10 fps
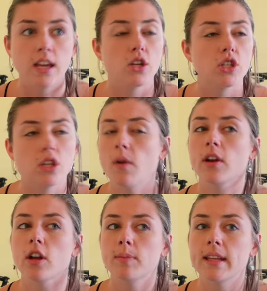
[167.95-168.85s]
So
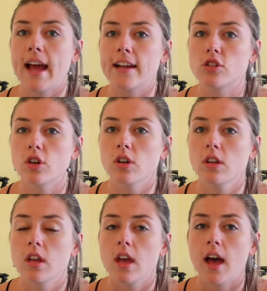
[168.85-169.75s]
incredibly
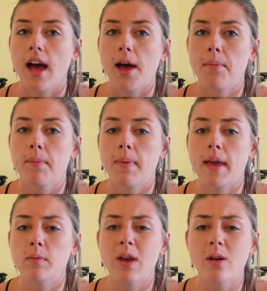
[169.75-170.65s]
natural. And
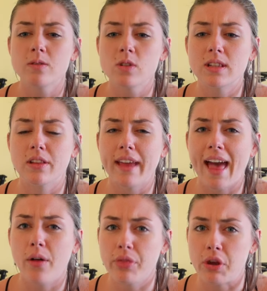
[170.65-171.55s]
we also just look
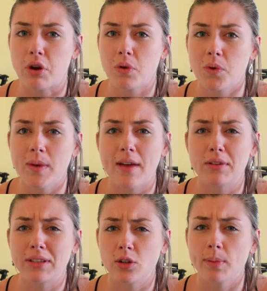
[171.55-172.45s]
healthier when we have a
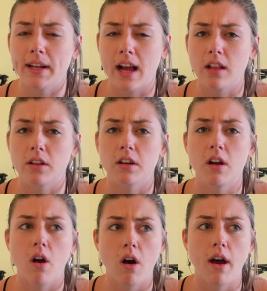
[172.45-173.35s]
little bit of color
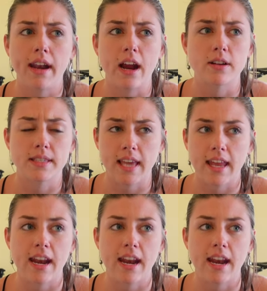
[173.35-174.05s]
on our skin.